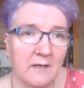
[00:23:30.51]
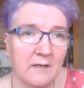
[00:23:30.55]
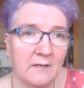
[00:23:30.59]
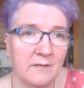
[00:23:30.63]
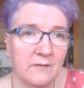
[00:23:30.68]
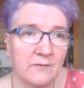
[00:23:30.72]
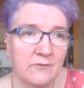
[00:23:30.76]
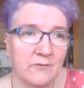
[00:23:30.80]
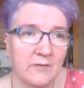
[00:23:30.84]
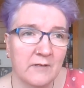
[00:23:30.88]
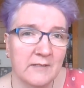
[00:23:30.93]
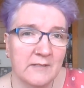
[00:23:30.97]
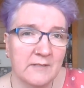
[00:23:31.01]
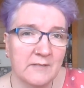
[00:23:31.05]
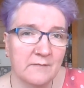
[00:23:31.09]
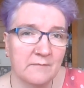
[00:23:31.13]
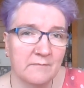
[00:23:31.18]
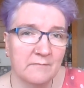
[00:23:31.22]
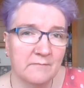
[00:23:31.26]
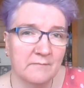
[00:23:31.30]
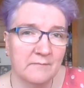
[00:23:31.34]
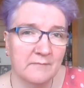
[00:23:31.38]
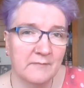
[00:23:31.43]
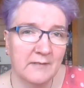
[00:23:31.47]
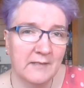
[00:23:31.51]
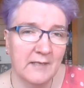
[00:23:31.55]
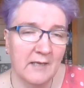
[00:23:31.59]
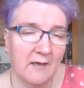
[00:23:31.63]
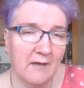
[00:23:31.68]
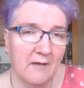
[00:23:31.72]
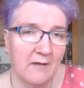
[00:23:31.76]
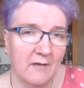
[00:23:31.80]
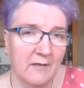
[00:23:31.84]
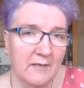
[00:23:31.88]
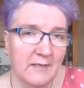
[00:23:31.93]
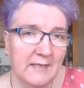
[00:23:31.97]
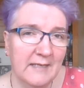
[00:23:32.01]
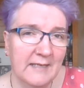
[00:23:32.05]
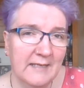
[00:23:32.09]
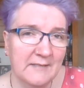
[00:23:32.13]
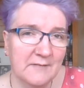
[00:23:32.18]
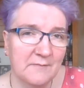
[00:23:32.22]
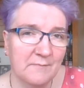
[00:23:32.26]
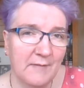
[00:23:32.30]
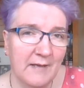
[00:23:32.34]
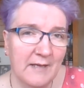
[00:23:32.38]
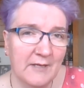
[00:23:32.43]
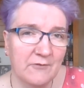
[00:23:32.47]
trying to get her
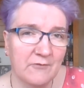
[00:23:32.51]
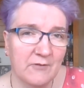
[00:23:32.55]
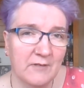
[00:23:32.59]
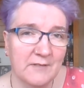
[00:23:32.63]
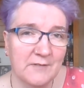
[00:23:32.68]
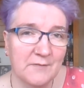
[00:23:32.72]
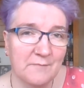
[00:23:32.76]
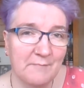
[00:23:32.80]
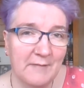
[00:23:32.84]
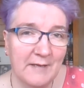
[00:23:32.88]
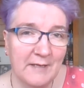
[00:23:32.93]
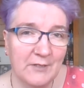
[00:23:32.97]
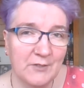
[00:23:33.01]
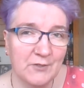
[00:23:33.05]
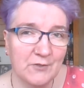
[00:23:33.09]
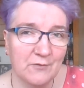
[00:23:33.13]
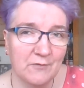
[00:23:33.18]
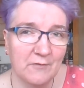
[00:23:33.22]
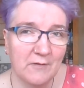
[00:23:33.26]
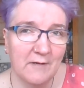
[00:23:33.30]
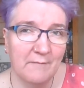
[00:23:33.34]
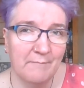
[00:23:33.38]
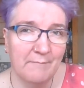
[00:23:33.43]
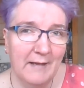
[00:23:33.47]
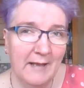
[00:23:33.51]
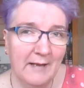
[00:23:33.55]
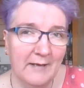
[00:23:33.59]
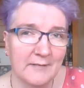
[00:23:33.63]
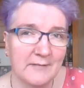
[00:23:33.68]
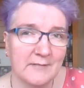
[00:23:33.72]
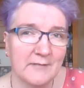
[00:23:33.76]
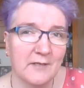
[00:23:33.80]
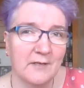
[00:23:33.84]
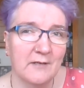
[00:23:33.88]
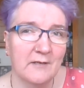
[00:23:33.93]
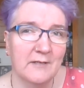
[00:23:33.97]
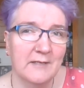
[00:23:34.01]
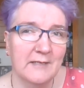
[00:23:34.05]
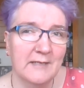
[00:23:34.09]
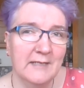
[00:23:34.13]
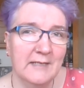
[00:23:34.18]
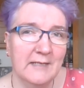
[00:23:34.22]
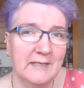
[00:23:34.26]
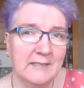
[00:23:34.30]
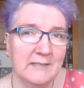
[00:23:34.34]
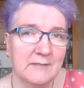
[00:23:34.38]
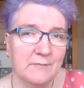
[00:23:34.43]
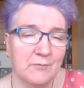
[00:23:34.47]
needs met, trying to make sure I balance her
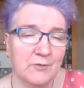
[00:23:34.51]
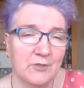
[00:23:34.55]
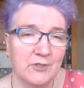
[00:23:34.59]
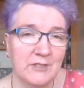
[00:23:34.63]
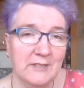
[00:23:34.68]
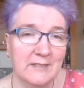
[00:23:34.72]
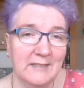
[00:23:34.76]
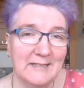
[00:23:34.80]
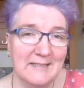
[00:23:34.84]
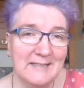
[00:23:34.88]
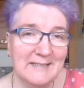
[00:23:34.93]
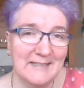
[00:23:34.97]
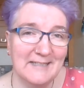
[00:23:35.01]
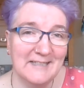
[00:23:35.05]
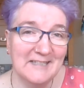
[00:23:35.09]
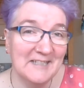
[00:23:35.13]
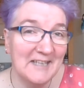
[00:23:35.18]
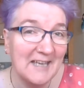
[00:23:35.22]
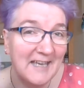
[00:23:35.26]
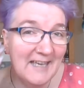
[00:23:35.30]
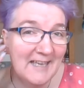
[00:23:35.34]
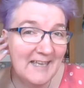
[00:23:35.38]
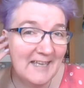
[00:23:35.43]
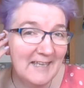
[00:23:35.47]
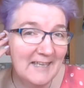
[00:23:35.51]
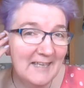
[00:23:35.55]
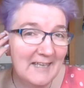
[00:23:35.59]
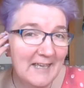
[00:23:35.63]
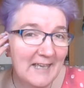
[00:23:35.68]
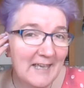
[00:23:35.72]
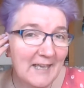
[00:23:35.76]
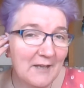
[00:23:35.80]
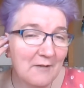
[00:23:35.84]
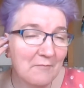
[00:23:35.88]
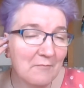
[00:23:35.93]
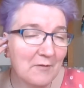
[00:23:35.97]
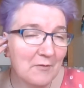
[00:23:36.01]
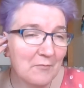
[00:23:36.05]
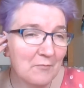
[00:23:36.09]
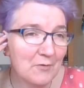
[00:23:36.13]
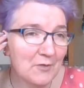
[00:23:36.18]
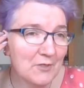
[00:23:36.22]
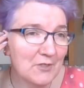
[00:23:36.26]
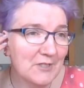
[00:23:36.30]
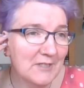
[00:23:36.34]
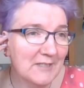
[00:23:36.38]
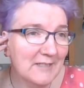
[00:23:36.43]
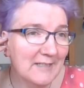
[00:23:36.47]
needs, what she needs today, with what
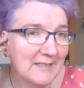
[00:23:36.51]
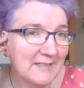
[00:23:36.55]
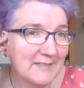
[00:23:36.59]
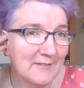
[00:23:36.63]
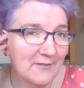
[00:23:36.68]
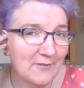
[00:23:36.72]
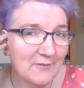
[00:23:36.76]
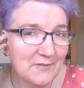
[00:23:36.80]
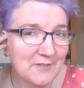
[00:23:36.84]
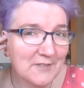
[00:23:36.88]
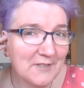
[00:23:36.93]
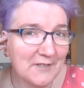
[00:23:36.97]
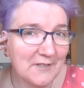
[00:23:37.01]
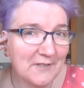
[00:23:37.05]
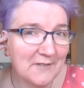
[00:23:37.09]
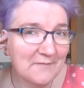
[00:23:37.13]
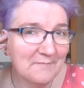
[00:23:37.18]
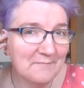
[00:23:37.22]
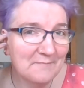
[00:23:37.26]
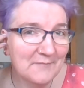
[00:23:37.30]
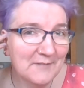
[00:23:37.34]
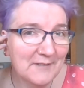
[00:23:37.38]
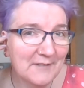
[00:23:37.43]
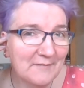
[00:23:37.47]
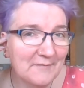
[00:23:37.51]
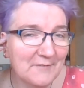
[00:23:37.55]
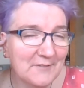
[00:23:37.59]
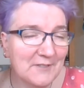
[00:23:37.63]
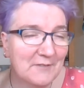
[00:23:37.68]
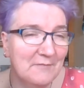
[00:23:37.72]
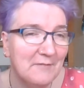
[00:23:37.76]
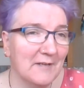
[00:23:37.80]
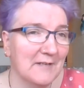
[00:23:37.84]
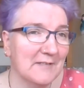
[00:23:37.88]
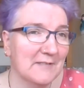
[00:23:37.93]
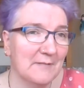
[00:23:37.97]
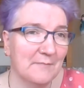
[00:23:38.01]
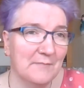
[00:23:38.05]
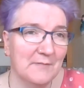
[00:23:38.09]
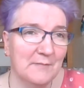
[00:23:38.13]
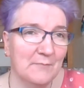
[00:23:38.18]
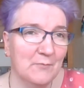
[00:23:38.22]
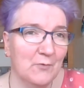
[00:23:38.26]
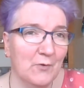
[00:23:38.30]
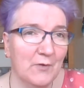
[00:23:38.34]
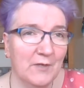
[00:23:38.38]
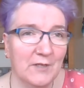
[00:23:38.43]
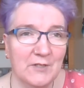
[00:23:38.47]
she needs long term. You know, and she wakes up in the
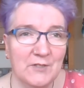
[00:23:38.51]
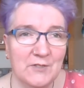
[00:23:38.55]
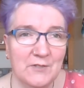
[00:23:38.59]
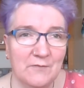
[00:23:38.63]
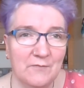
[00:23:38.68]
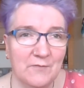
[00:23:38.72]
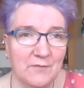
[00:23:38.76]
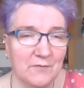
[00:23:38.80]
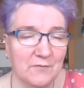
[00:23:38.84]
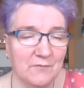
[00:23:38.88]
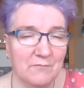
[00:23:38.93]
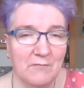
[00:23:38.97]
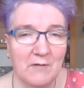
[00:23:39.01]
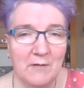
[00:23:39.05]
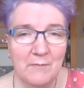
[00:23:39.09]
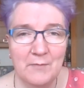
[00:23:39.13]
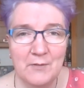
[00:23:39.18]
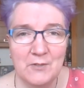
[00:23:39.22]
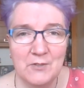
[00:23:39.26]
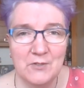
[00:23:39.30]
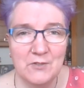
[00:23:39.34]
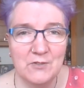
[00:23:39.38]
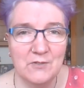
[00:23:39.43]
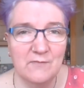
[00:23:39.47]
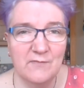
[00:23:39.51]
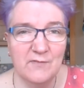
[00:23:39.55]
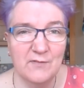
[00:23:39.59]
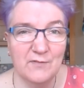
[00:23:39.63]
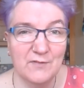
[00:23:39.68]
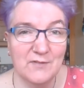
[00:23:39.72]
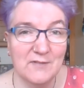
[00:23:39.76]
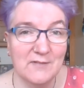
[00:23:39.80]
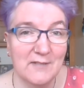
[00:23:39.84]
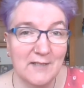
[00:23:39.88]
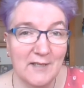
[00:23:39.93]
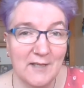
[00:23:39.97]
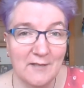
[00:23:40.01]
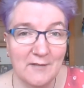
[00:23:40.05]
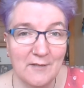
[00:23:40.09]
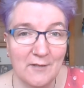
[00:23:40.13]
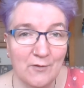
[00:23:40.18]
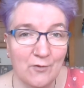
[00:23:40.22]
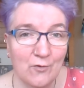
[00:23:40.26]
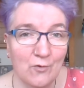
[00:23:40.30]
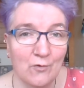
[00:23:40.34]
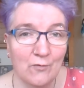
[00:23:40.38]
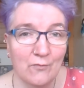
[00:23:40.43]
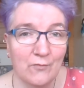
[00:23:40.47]
morning and she feels rubbish and she feels sick at the
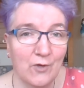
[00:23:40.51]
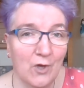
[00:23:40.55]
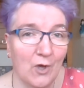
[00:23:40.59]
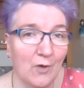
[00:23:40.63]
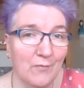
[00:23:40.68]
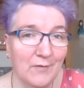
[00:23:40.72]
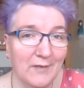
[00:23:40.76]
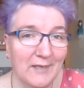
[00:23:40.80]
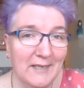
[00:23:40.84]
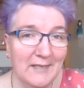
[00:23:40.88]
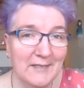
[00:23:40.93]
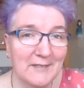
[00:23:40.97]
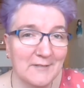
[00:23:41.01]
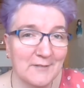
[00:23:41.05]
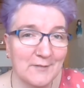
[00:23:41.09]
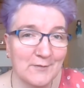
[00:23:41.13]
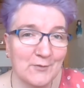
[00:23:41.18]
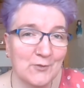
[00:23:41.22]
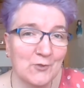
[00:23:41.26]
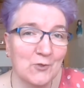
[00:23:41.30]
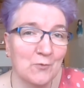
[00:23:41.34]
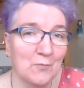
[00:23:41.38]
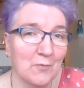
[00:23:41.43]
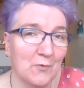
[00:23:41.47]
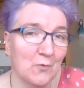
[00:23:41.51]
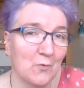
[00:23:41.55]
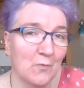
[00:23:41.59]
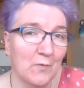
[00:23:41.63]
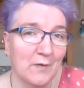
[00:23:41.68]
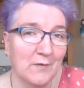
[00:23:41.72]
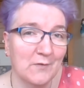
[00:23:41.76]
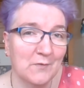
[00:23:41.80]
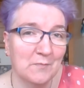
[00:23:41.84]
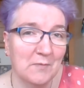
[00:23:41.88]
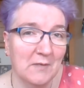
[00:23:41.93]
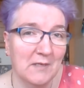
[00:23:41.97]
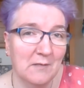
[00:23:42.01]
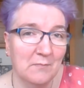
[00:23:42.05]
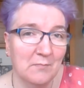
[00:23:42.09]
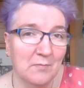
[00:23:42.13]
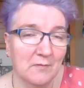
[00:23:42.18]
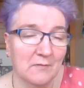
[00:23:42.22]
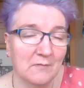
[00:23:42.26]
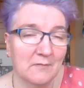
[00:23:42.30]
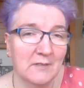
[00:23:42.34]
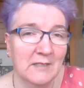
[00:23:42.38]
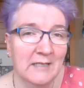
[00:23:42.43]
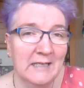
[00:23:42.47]
thought of going into school with all those
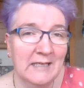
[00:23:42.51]
people.